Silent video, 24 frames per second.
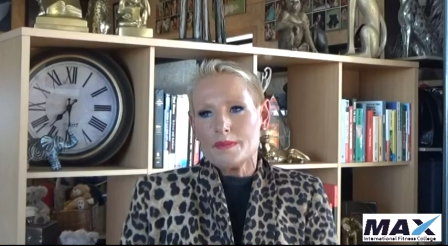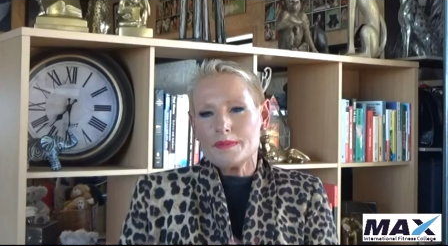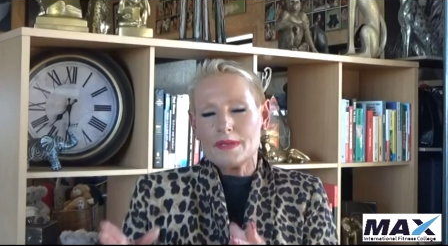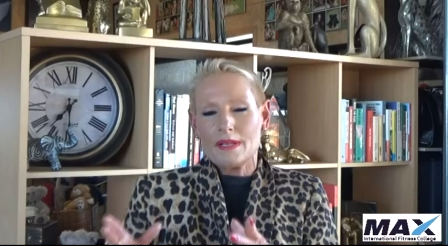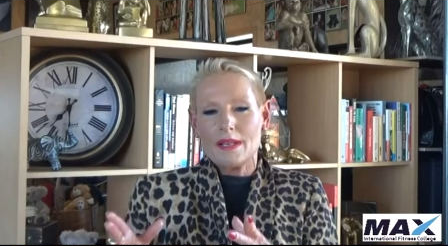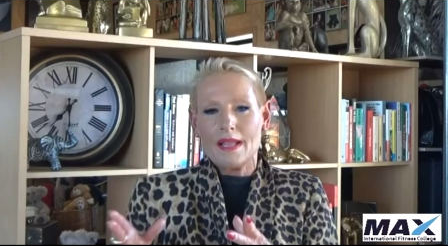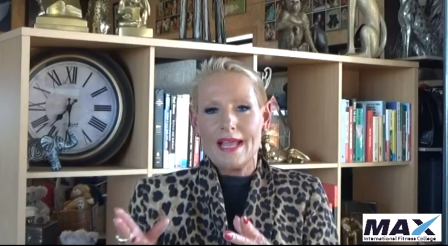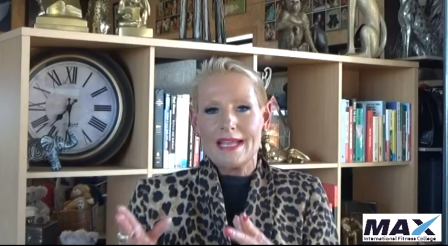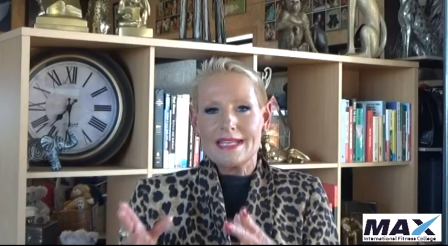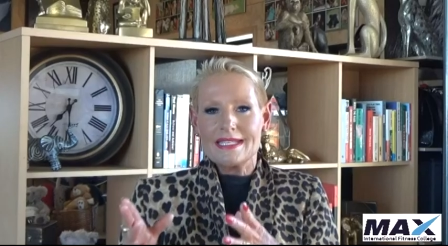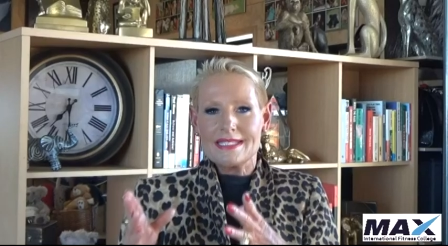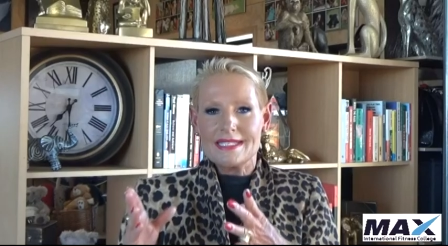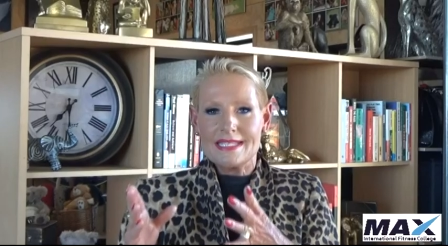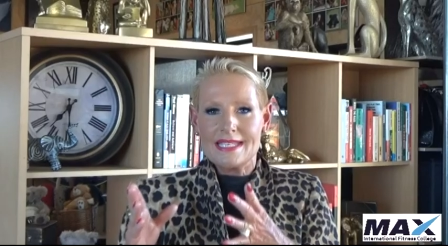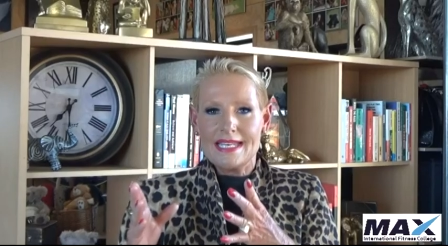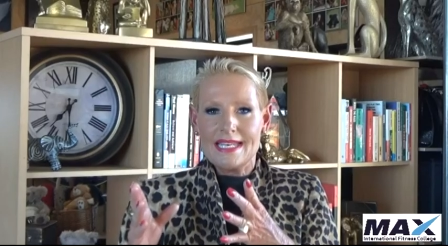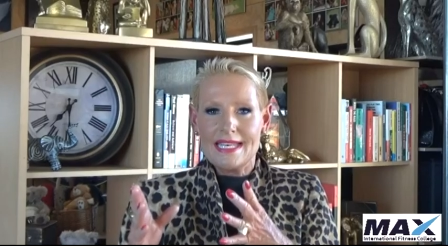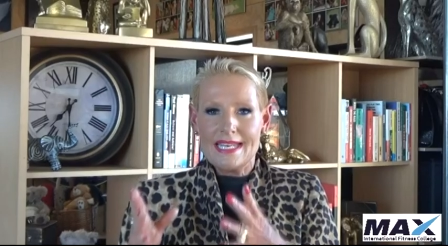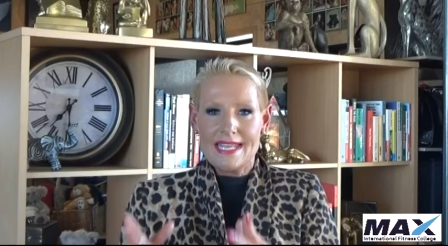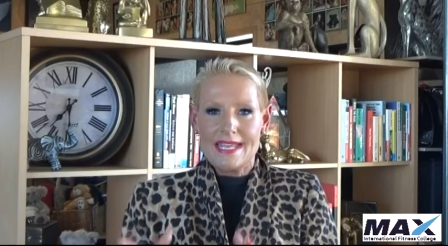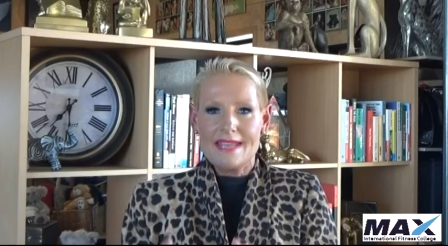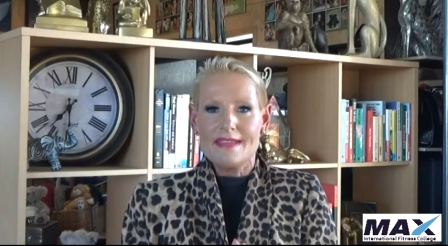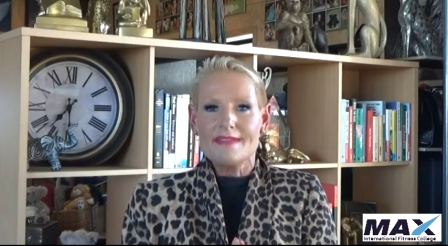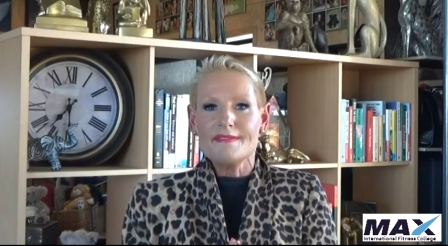would like to
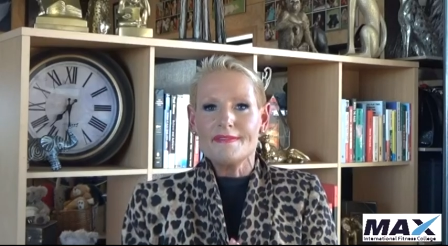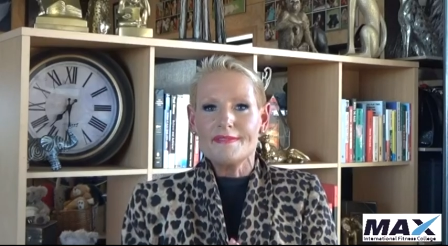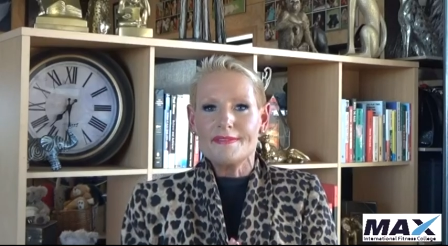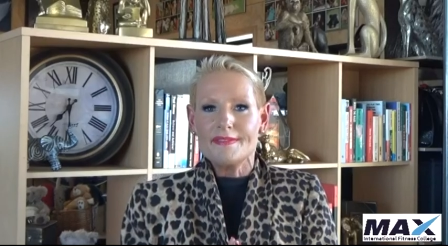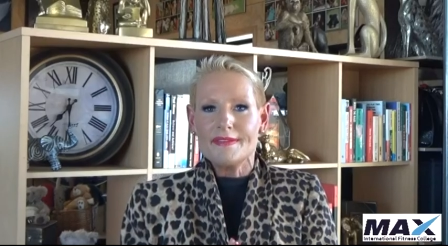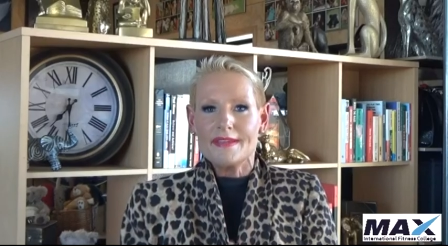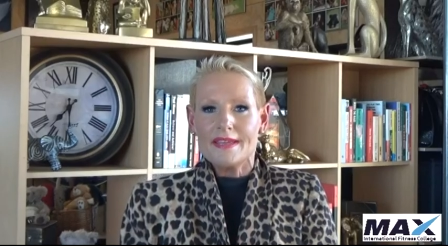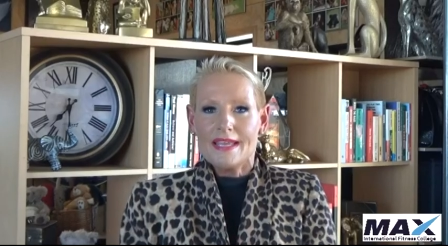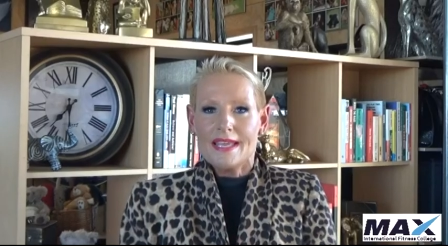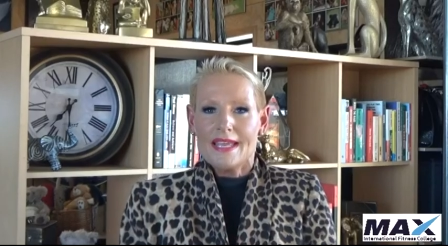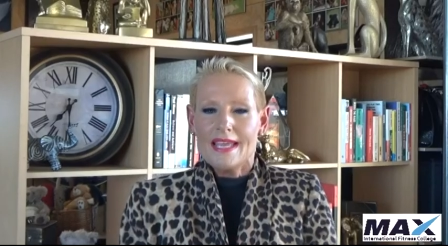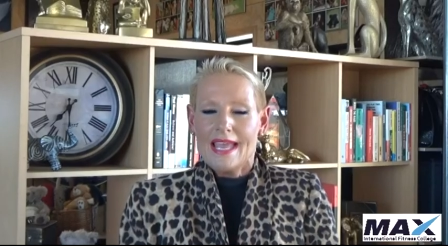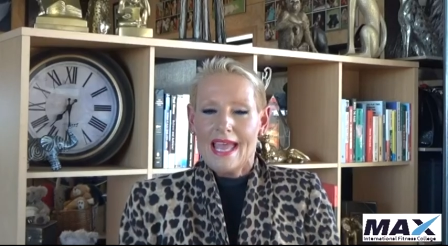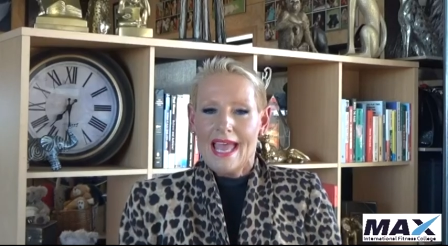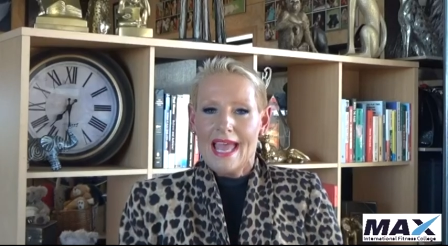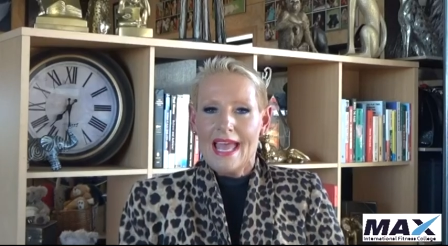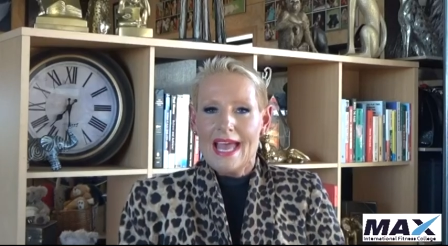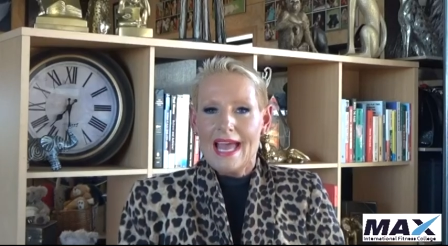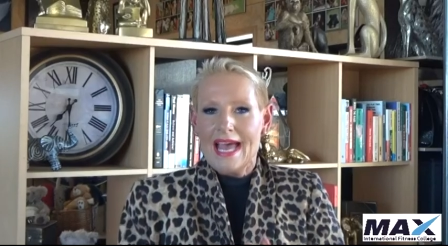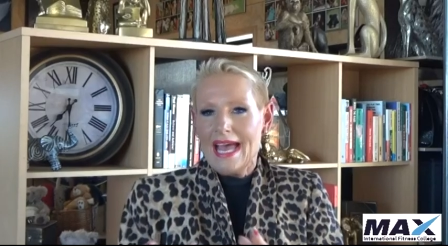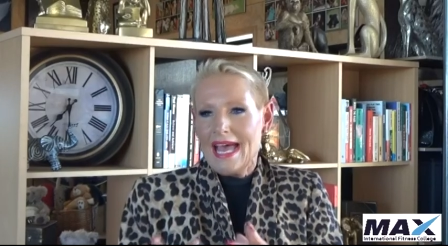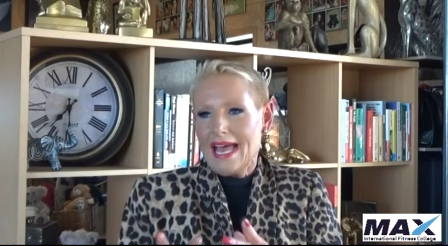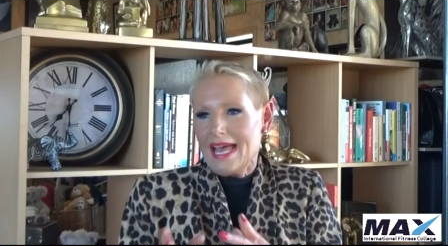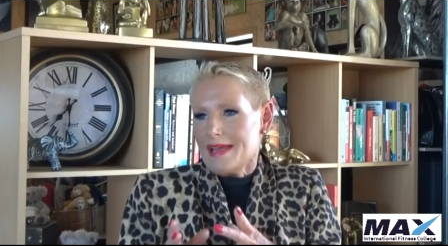live
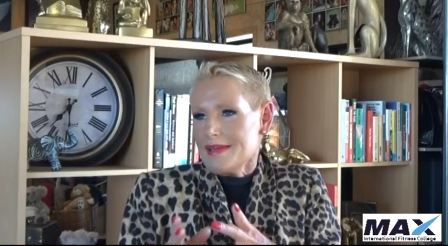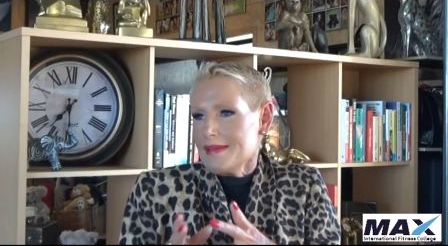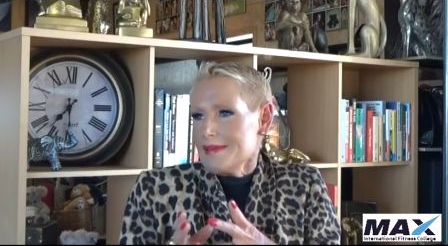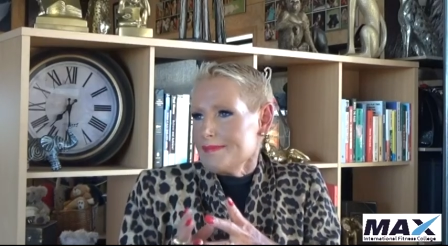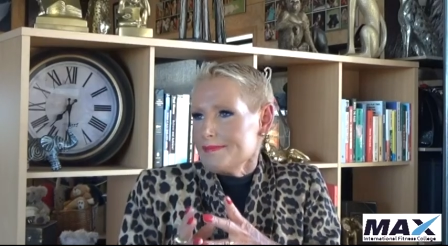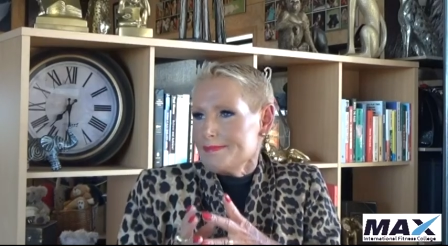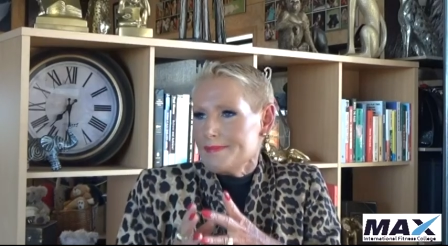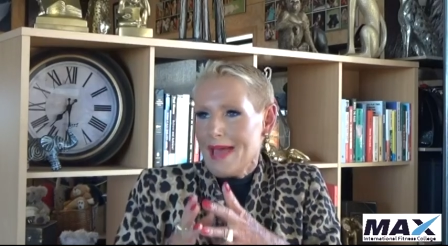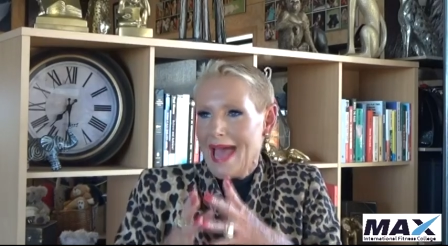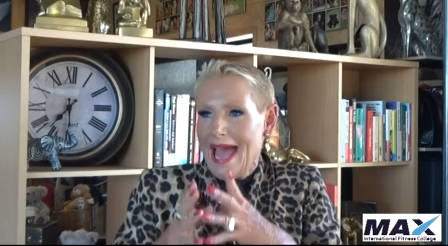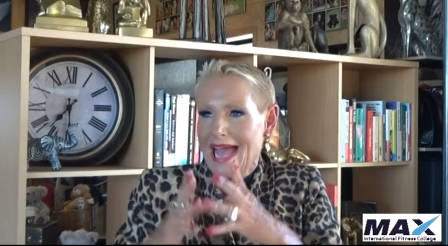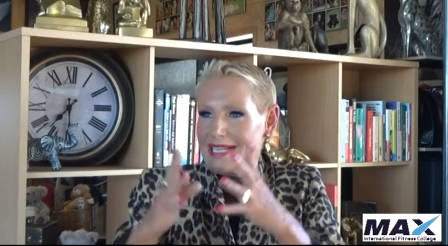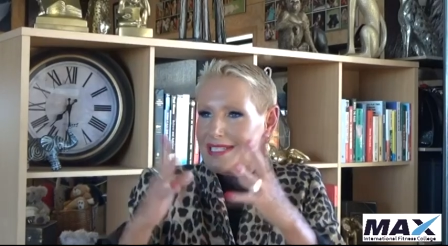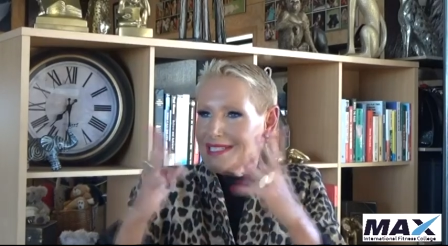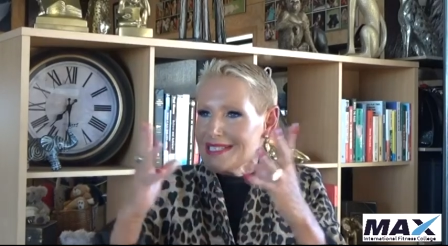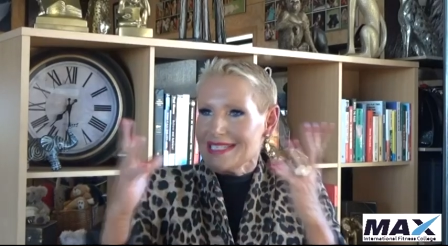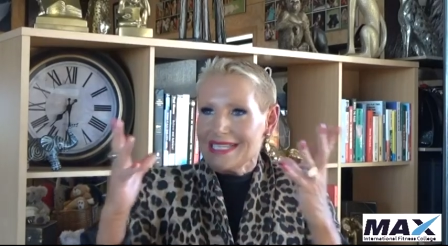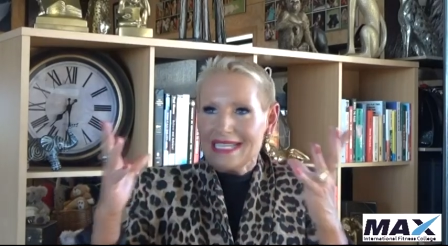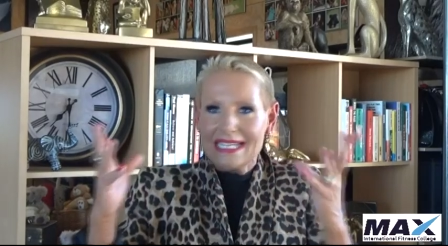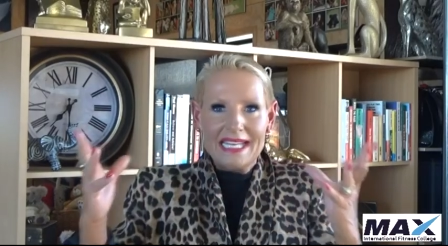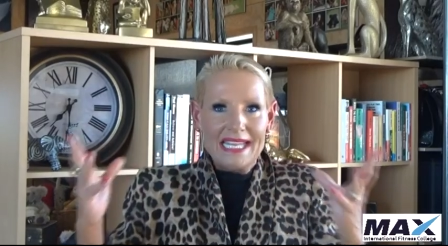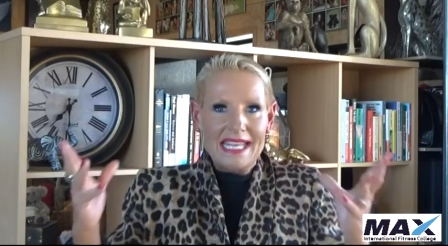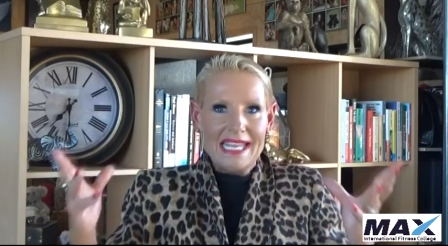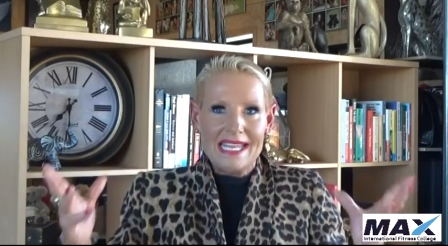
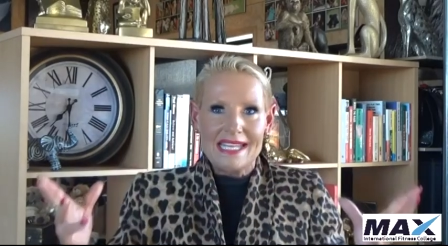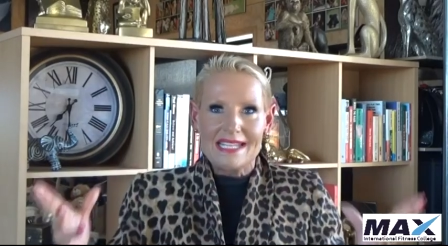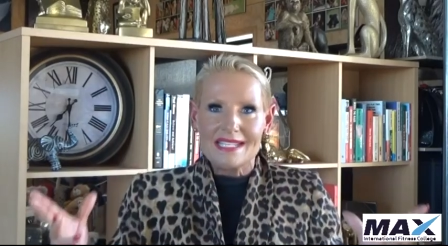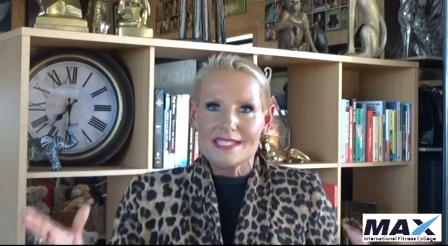passionately,